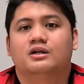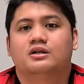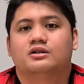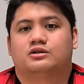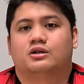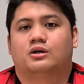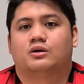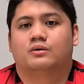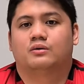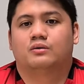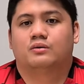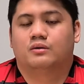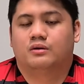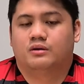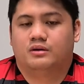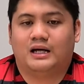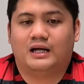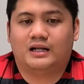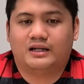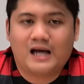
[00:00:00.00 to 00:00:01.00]
So
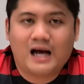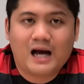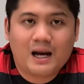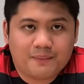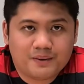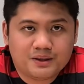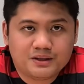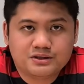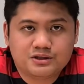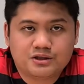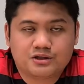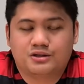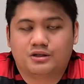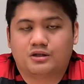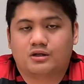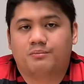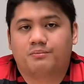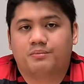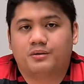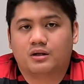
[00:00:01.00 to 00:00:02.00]
that happens because the
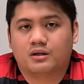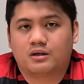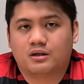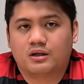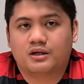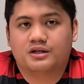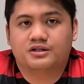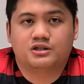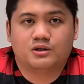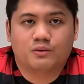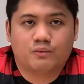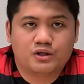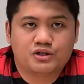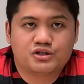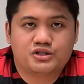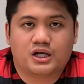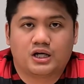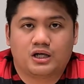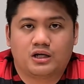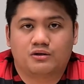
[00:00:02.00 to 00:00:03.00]
computer is the one
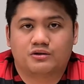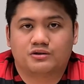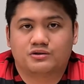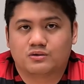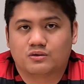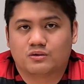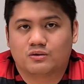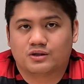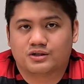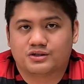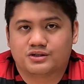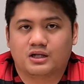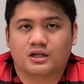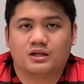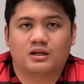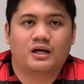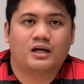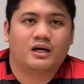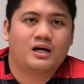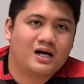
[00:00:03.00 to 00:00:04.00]
checking your scores.
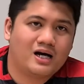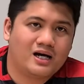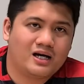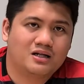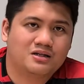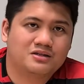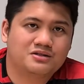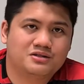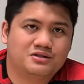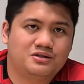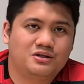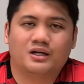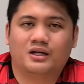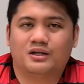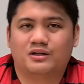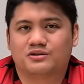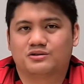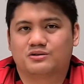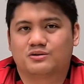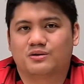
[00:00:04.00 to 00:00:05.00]
Unlike IELTS, you
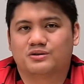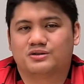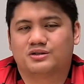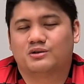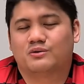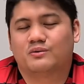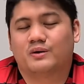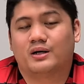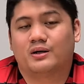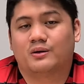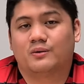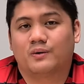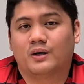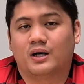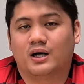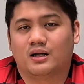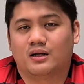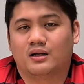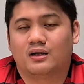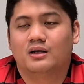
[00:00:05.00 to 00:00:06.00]
get your scores in quite a
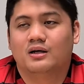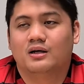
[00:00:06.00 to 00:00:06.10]
while.